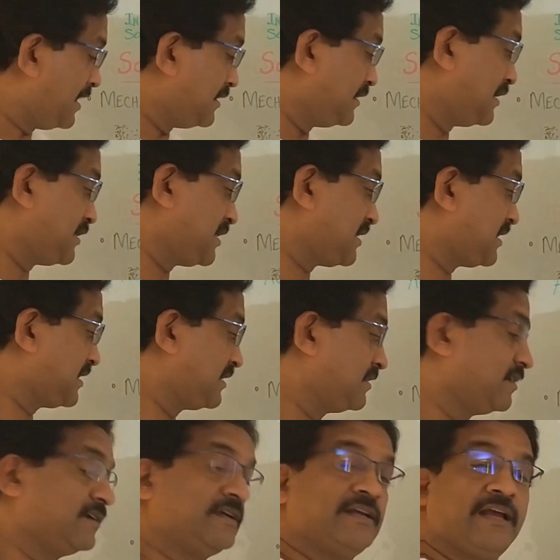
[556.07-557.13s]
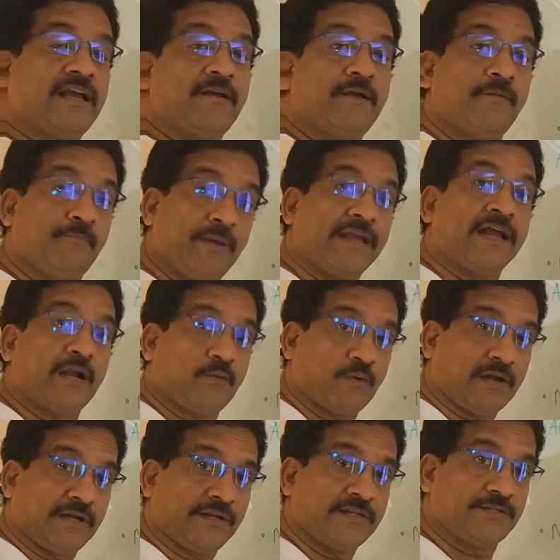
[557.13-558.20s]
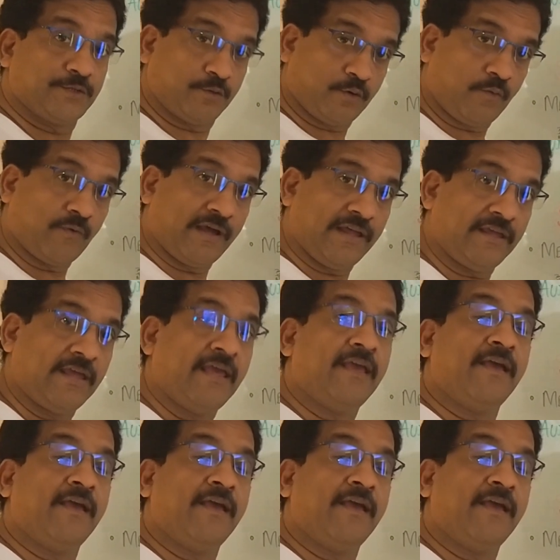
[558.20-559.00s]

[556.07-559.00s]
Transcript: This is a big advantage. You know why?